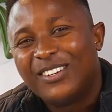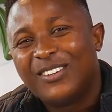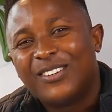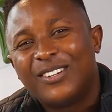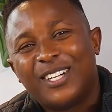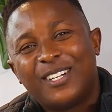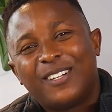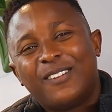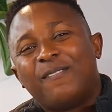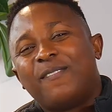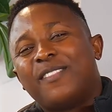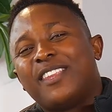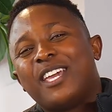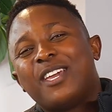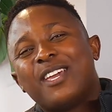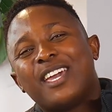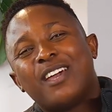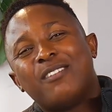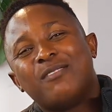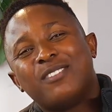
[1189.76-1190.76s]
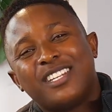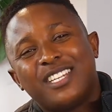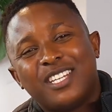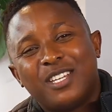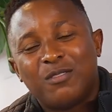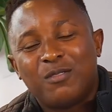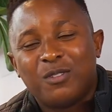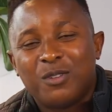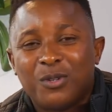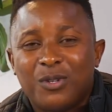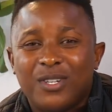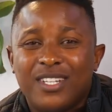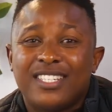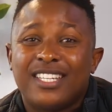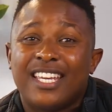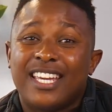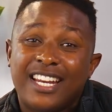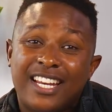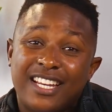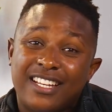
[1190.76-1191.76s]
Well, there you have it, dear viewers.
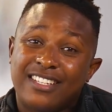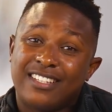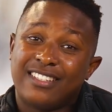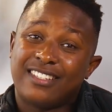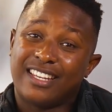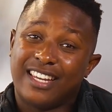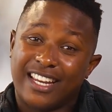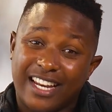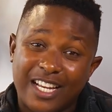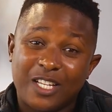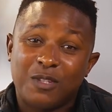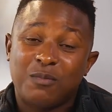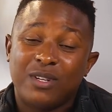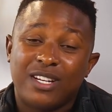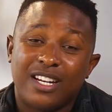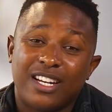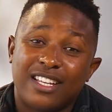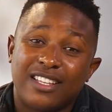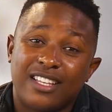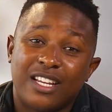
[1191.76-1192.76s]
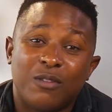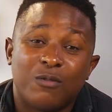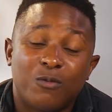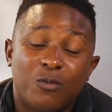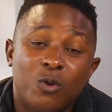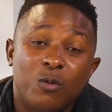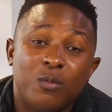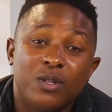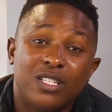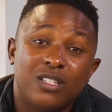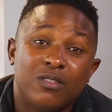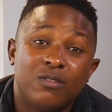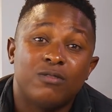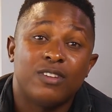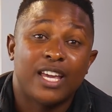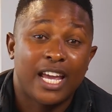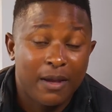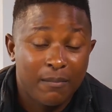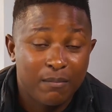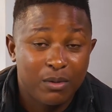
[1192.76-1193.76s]
It has been another
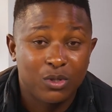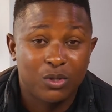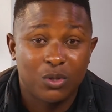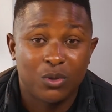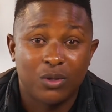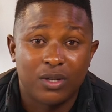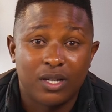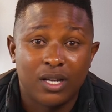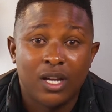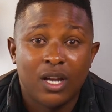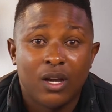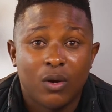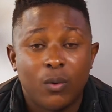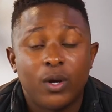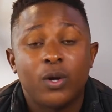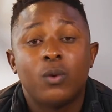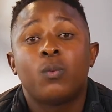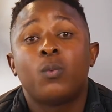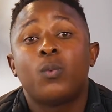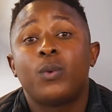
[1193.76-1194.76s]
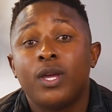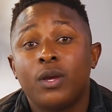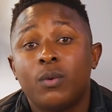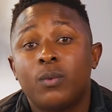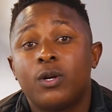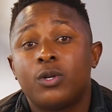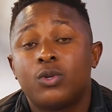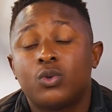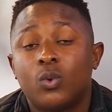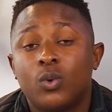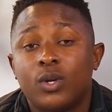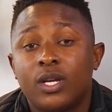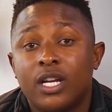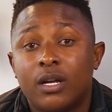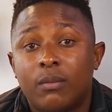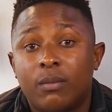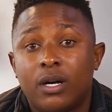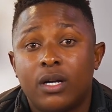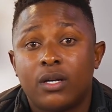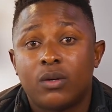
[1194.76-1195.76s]
informative episode when we were talking
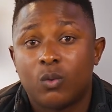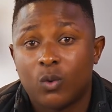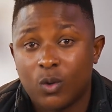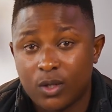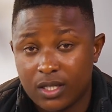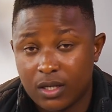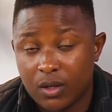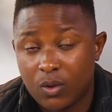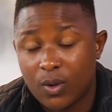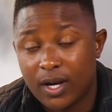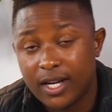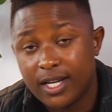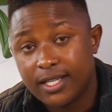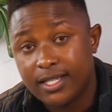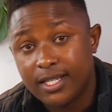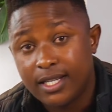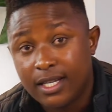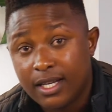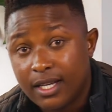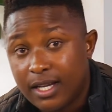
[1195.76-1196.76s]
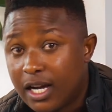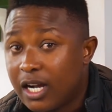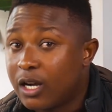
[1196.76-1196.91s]
about water quality.